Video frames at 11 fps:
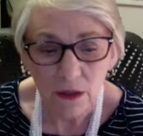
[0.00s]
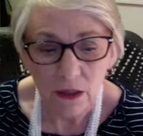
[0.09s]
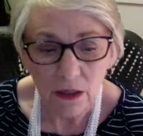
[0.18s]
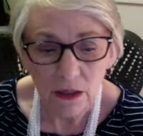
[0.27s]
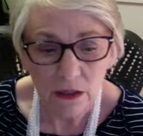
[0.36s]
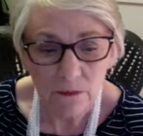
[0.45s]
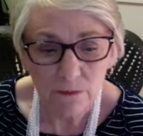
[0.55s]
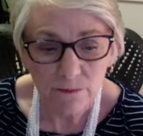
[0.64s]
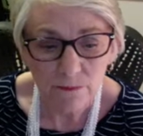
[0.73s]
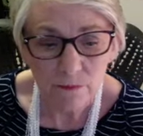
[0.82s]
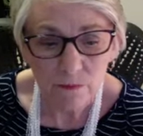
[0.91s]

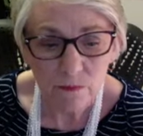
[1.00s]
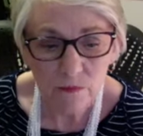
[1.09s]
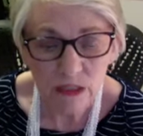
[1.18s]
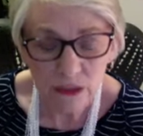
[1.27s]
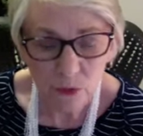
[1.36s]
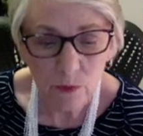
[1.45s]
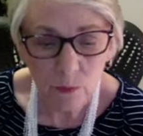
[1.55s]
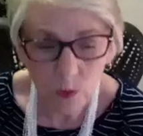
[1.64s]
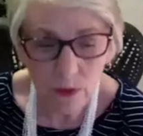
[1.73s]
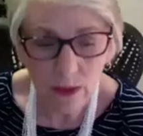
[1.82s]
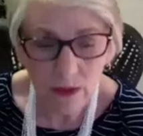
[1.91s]
That's one
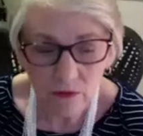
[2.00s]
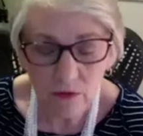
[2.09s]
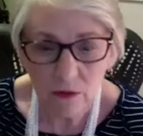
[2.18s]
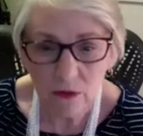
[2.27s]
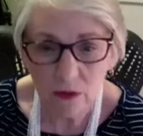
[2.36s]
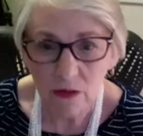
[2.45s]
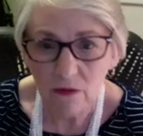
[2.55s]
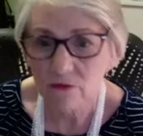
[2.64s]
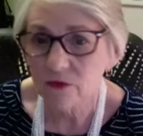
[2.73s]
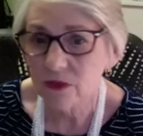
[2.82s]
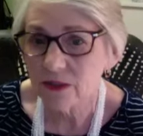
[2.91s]
more level
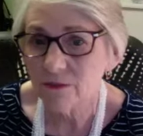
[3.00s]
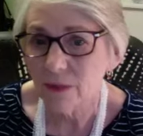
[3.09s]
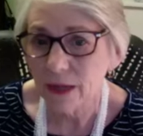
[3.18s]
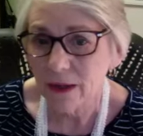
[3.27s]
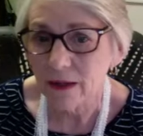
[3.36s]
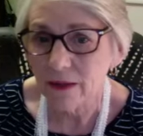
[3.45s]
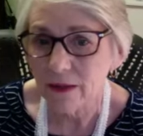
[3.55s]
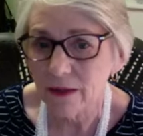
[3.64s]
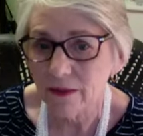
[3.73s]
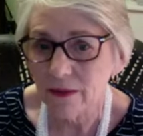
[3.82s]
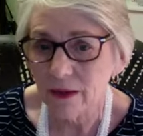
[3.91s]
of a demand
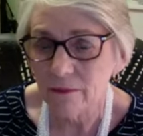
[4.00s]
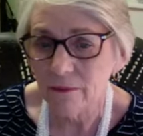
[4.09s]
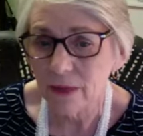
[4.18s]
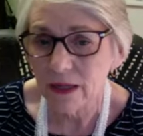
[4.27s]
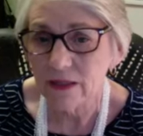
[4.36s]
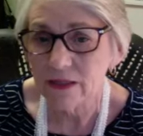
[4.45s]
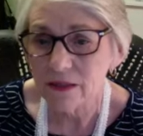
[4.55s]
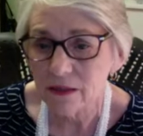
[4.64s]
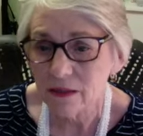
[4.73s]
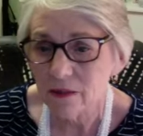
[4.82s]
that makes